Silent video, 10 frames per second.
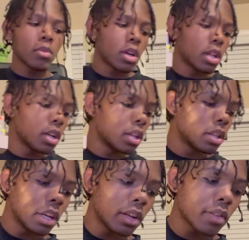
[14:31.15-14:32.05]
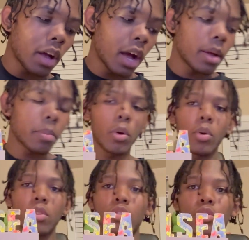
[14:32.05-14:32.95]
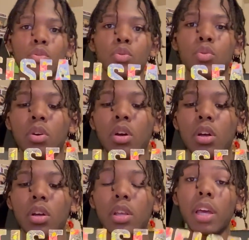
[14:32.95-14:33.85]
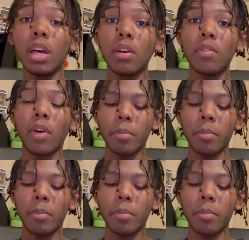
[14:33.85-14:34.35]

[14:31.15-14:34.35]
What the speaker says: And then this I'm going to give